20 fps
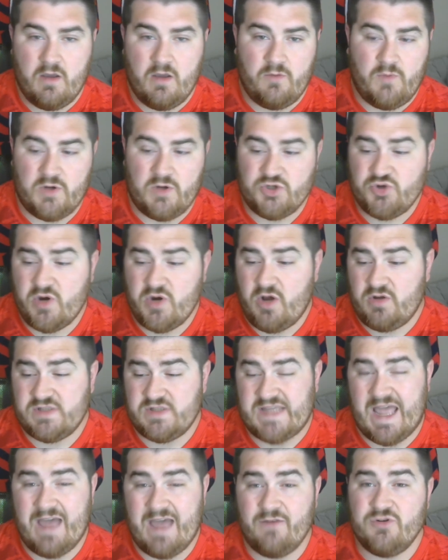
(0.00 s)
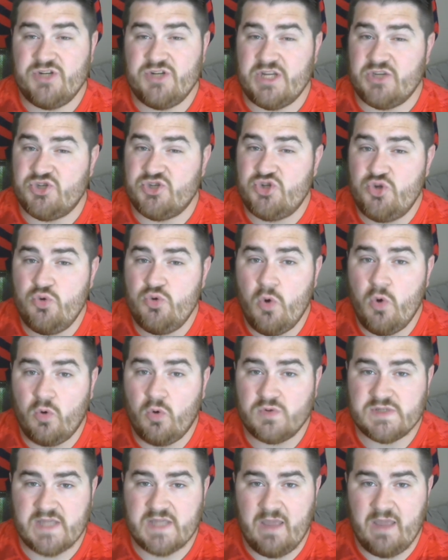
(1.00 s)
Montreal is averaging 2
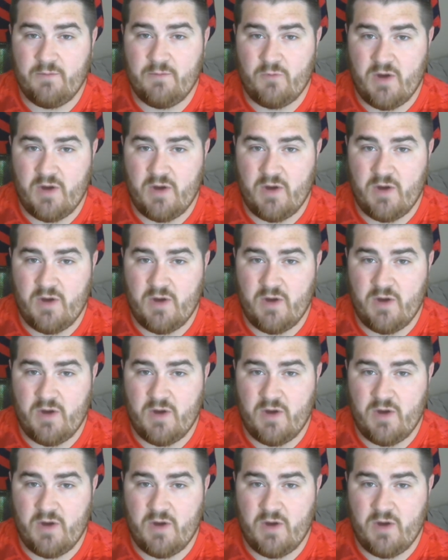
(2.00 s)
goals a game